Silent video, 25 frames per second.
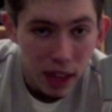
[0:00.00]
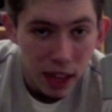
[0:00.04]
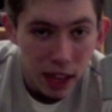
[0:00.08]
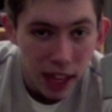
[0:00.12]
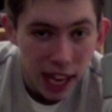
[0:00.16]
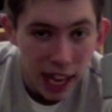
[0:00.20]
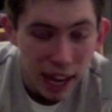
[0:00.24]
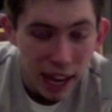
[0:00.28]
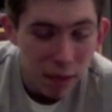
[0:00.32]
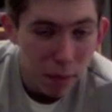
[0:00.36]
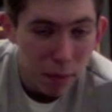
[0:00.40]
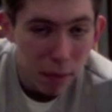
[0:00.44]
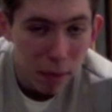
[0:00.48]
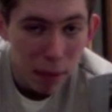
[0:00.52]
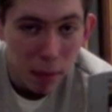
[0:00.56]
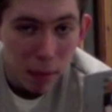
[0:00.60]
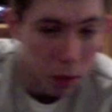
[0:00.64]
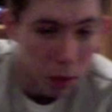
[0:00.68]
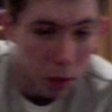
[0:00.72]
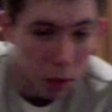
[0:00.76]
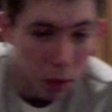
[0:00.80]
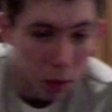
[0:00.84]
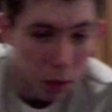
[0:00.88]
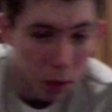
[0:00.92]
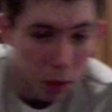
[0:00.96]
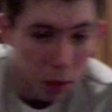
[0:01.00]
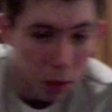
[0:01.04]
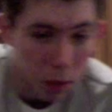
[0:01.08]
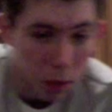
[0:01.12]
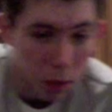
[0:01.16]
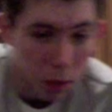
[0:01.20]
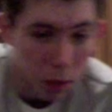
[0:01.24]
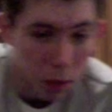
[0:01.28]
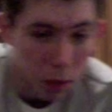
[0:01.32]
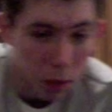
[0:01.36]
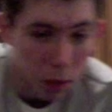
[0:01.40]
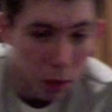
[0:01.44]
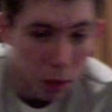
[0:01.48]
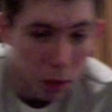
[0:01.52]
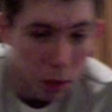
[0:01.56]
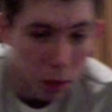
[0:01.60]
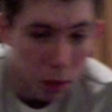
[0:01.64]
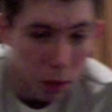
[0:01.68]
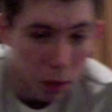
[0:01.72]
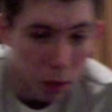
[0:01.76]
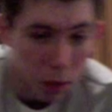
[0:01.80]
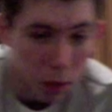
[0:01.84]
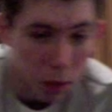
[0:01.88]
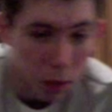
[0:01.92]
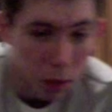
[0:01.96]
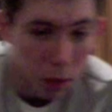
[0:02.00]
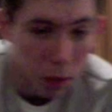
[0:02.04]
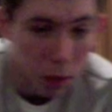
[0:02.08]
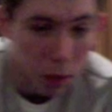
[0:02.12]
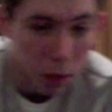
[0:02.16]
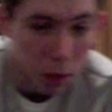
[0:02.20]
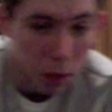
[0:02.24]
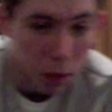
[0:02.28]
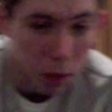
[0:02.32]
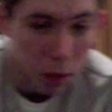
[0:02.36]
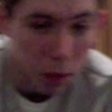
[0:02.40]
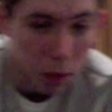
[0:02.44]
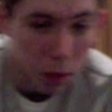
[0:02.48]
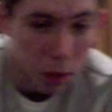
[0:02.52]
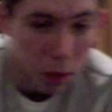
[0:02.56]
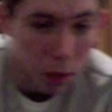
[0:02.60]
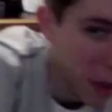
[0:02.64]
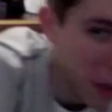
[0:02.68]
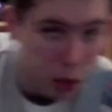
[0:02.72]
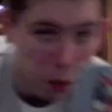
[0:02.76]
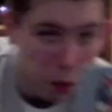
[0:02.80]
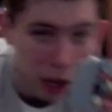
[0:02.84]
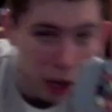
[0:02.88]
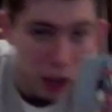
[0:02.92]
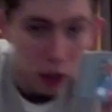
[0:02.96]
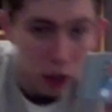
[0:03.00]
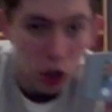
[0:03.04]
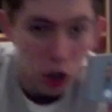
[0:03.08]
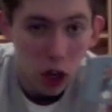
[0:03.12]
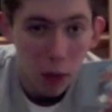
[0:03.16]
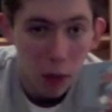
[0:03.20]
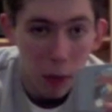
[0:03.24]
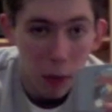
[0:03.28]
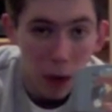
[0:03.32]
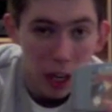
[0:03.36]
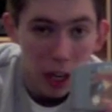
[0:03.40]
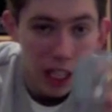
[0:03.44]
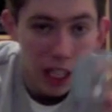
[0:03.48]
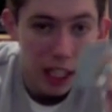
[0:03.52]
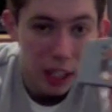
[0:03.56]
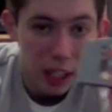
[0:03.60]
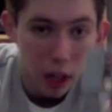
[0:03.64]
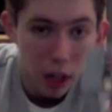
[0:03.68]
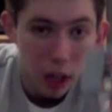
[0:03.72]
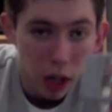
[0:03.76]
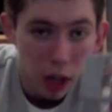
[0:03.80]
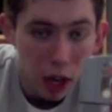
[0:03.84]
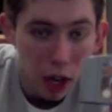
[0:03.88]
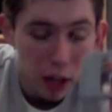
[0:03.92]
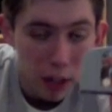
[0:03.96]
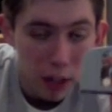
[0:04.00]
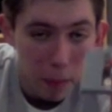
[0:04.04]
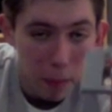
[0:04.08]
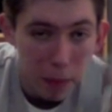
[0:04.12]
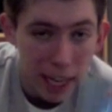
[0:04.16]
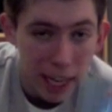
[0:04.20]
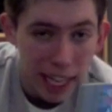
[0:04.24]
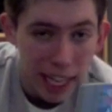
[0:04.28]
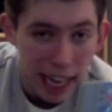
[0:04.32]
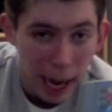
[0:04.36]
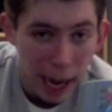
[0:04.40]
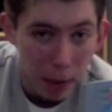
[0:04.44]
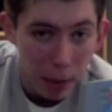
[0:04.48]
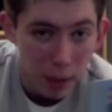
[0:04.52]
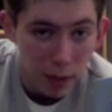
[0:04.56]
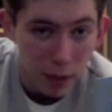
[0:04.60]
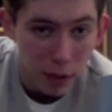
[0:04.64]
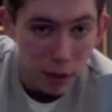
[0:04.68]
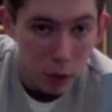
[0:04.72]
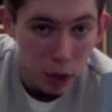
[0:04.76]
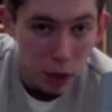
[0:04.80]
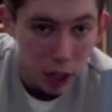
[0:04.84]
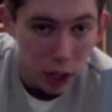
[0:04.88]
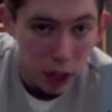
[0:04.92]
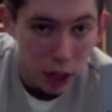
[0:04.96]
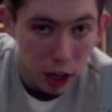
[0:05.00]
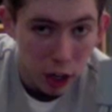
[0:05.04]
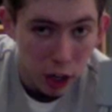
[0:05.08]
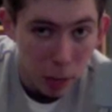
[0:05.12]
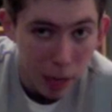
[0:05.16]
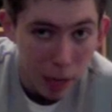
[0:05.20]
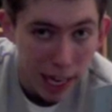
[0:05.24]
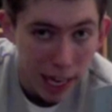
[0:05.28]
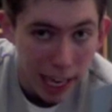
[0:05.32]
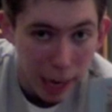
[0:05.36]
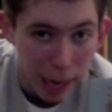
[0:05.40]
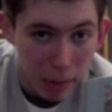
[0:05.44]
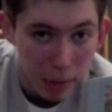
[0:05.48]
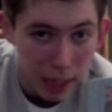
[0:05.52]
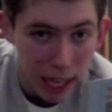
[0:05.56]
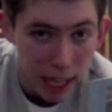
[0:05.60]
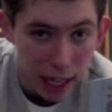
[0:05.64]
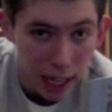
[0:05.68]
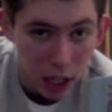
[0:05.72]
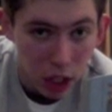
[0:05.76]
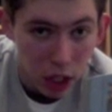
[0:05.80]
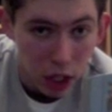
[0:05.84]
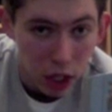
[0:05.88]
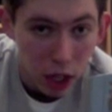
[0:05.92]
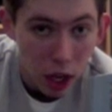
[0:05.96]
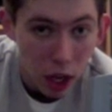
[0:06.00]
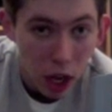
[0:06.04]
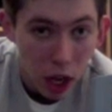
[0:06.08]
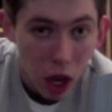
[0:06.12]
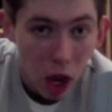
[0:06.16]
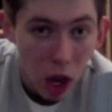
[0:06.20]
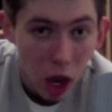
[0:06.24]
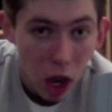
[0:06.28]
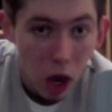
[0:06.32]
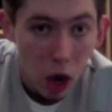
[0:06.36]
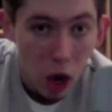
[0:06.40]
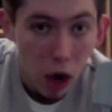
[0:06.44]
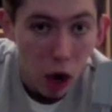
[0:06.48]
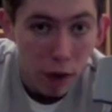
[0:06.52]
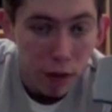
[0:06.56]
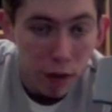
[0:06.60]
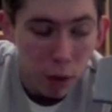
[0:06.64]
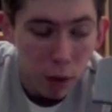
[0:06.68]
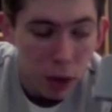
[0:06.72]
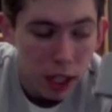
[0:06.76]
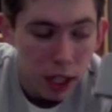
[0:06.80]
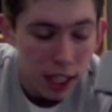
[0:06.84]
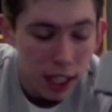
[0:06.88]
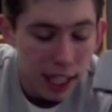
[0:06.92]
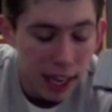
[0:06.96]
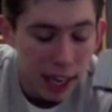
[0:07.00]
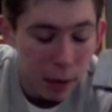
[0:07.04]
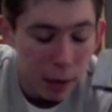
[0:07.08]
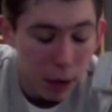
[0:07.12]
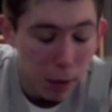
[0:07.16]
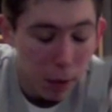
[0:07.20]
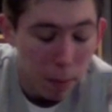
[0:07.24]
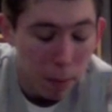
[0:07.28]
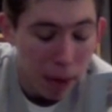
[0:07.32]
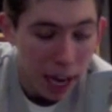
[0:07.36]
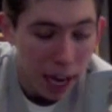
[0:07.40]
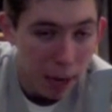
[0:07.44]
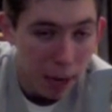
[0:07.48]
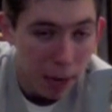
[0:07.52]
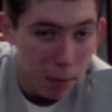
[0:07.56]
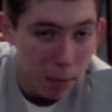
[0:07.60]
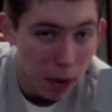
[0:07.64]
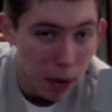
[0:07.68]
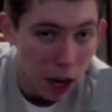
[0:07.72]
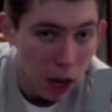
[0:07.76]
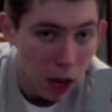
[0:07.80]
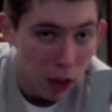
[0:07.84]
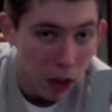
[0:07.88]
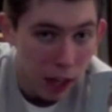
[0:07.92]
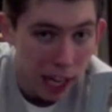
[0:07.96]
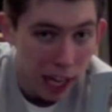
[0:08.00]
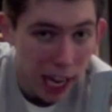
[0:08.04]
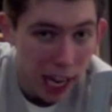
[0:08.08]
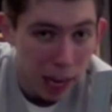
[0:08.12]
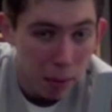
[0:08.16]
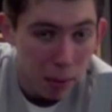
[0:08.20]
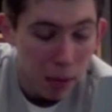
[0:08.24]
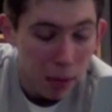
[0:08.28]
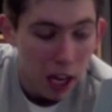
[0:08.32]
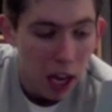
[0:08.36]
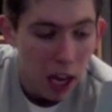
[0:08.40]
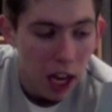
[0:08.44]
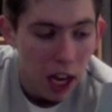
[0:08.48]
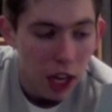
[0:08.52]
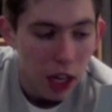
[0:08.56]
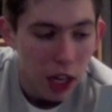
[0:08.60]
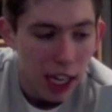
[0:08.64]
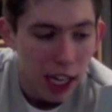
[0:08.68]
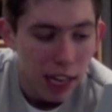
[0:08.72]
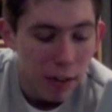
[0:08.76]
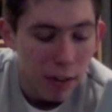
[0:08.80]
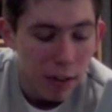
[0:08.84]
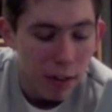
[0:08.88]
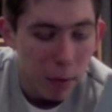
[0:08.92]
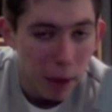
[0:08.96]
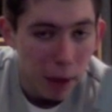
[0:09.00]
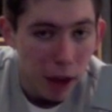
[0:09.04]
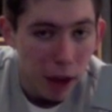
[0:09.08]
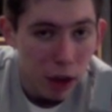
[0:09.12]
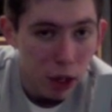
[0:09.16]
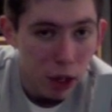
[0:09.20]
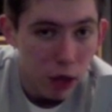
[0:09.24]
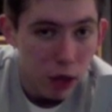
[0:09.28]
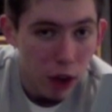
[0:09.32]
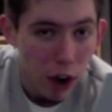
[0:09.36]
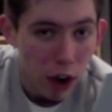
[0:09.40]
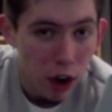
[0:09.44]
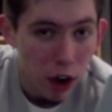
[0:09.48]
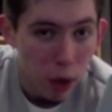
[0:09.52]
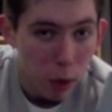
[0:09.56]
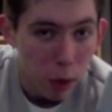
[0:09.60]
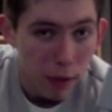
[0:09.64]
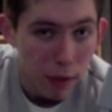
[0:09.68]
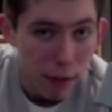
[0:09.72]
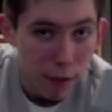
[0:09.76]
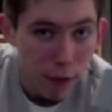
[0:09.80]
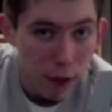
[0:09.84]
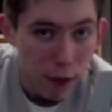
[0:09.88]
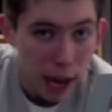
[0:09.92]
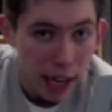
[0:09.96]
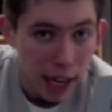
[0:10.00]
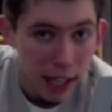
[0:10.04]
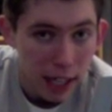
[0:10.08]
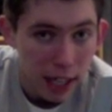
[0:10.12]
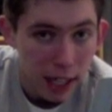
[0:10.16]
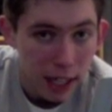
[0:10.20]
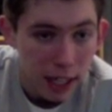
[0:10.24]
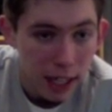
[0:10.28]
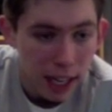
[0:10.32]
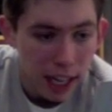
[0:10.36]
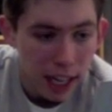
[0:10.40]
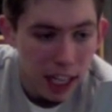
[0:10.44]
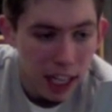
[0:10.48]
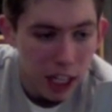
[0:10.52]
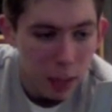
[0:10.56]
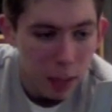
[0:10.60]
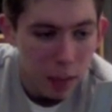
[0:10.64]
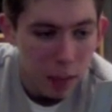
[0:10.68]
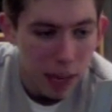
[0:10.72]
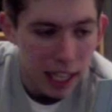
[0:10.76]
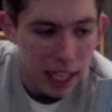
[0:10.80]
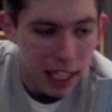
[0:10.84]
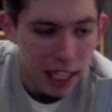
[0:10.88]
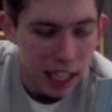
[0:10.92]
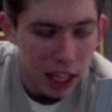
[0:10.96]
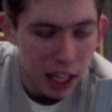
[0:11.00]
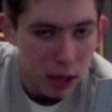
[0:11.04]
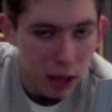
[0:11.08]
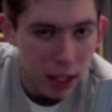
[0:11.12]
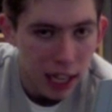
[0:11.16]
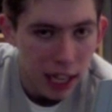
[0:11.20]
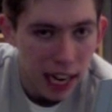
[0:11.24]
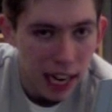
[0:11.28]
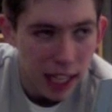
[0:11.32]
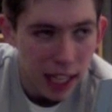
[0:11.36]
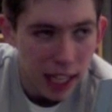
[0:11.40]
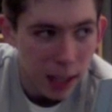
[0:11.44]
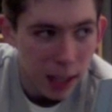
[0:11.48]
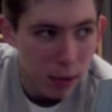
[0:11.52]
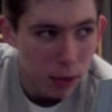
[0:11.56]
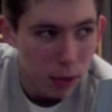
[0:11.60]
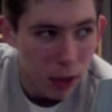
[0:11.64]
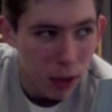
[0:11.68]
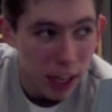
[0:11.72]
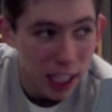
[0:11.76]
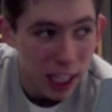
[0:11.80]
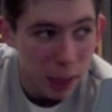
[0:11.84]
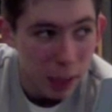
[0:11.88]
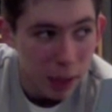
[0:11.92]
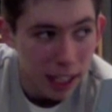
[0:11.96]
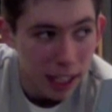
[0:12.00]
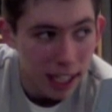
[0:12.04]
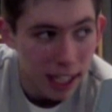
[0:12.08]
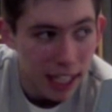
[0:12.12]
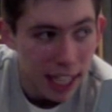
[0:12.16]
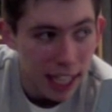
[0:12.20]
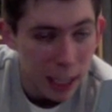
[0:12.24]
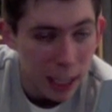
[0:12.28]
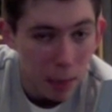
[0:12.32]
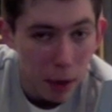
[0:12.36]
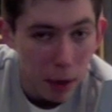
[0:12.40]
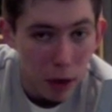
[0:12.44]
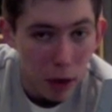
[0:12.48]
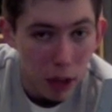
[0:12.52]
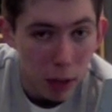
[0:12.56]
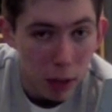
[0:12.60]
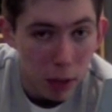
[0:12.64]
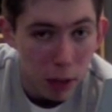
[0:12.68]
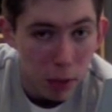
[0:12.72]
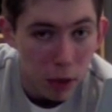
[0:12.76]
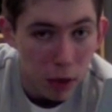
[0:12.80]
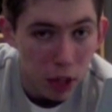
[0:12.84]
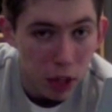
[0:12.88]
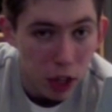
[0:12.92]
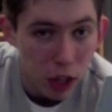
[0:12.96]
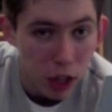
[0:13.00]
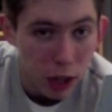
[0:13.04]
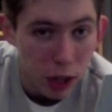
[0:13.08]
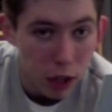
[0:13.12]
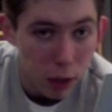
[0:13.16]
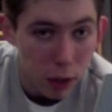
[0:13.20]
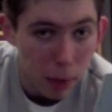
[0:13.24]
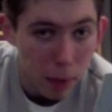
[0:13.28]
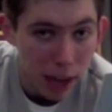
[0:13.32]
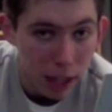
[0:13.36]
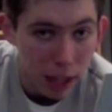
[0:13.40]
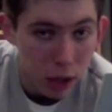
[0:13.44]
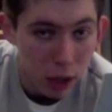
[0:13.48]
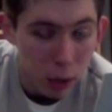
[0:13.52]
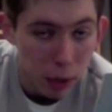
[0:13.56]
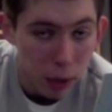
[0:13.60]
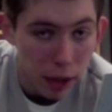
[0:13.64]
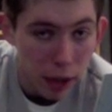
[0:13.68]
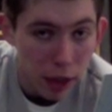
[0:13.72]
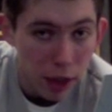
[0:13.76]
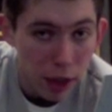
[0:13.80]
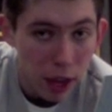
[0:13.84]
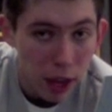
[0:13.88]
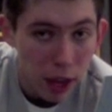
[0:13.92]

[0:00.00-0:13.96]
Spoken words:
Even people that aren't Pokemon fans would probably find this quite enjoyable. It's got loads of mini-games if you want to go on the mini-game section, or if you want to stick with the main part of the game, you can either play on your own or with a friend, and you select up to, I think it's about 6 Pokemon that you battle with,